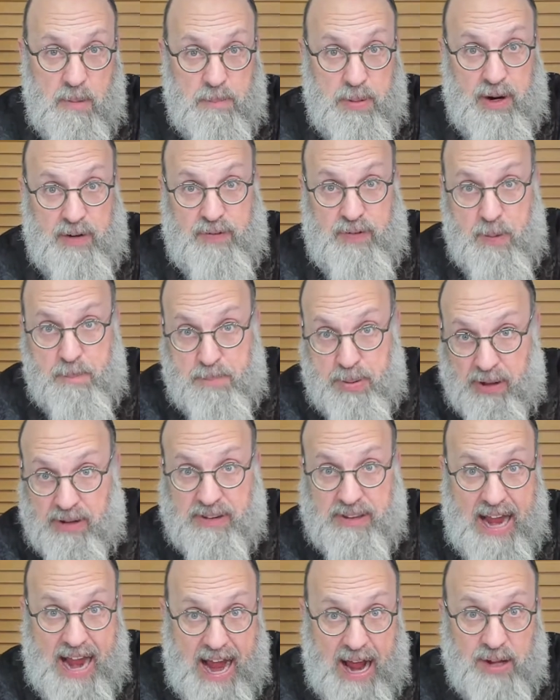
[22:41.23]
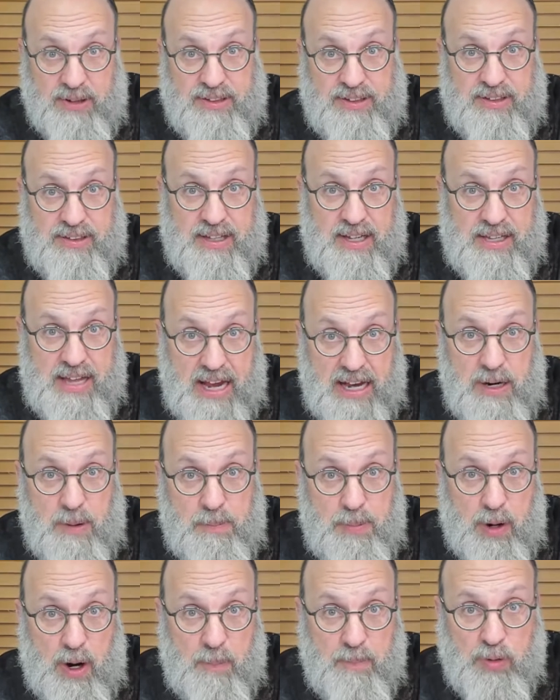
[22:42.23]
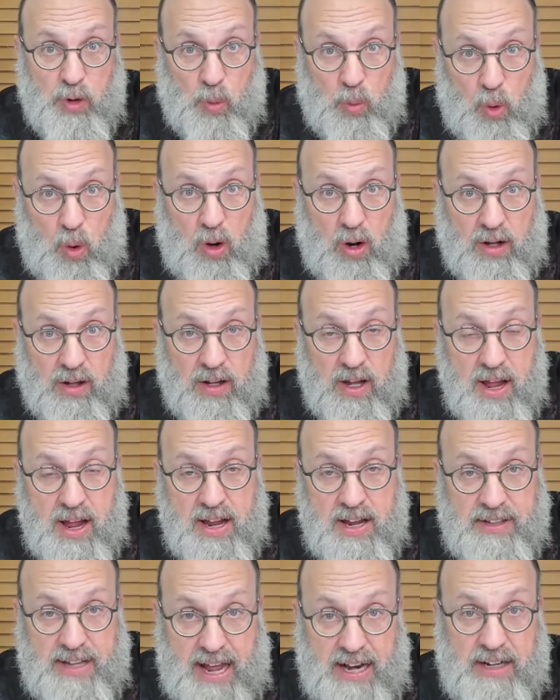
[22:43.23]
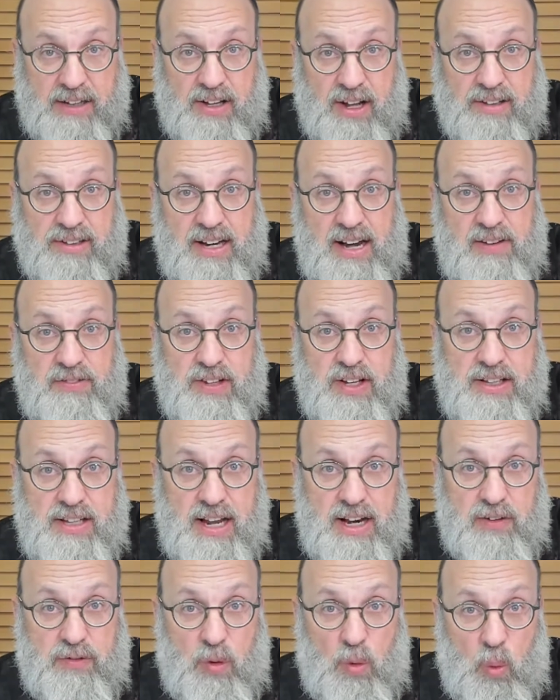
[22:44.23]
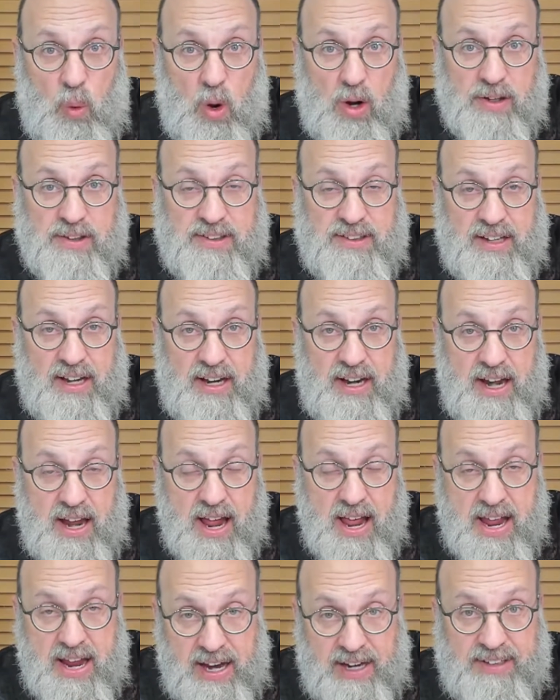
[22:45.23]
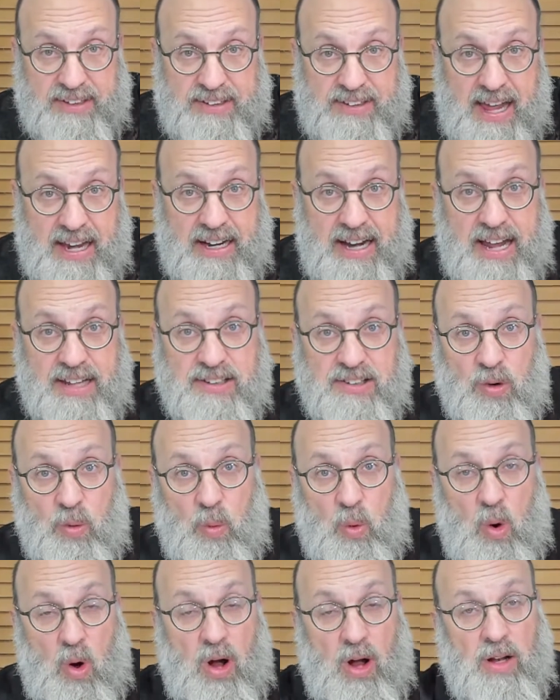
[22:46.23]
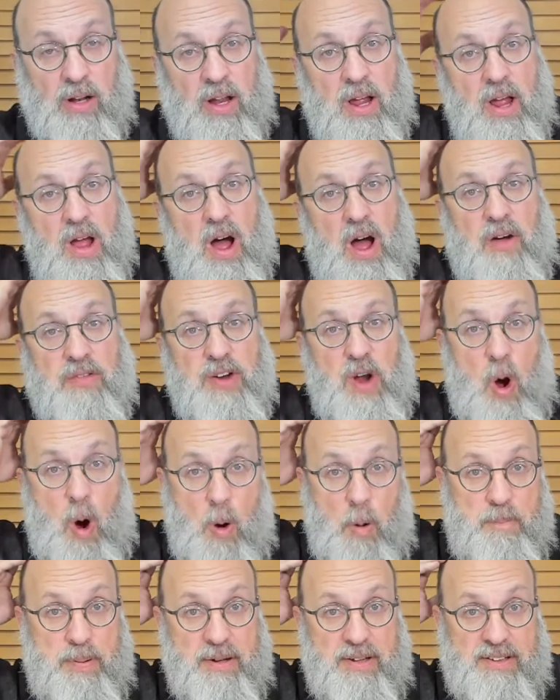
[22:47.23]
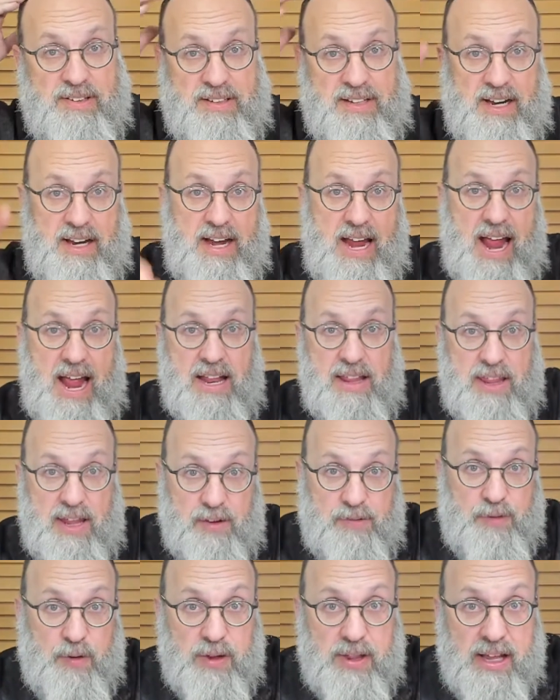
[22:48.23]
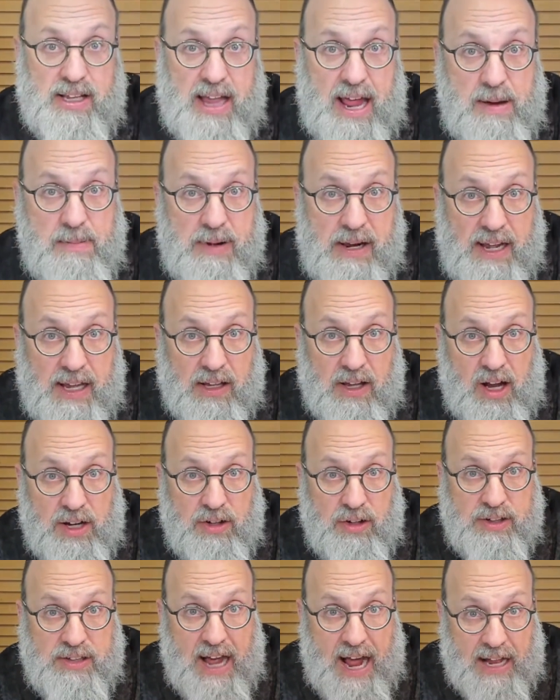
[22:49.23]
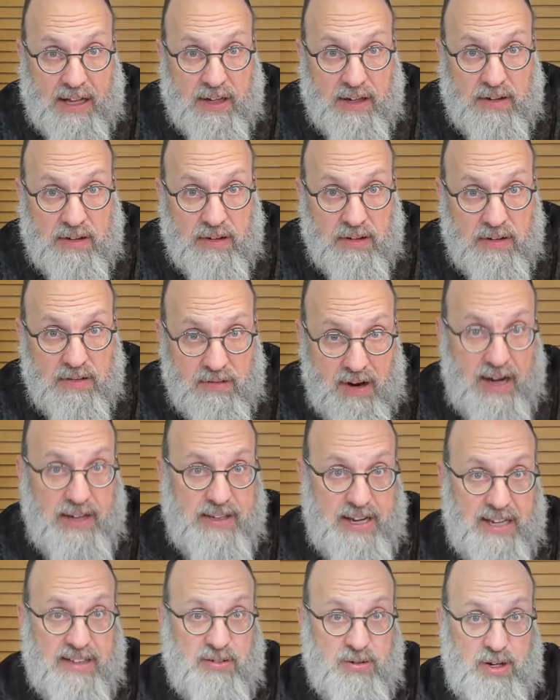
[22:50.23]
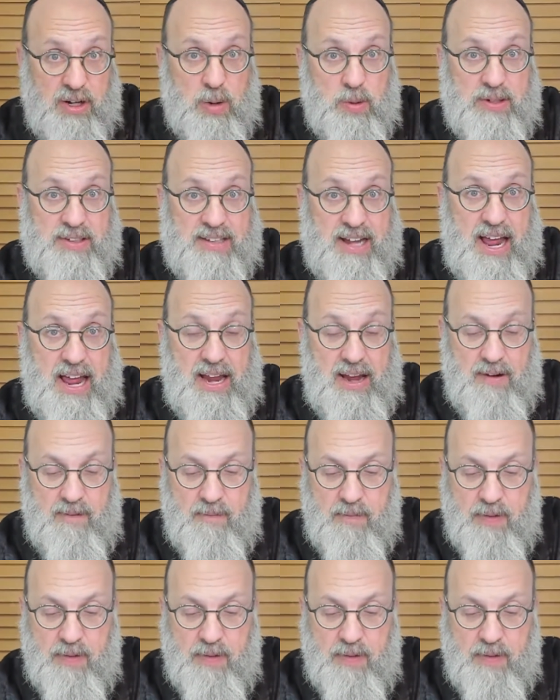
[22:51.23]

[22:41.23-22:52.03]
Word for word: But if you built the houses and then you put up the wall, then it doesn't have the din of a walled city. Instead, it has the wall of an open city, and therefore they laid Megillah on your Dalit, right? That's what you would say.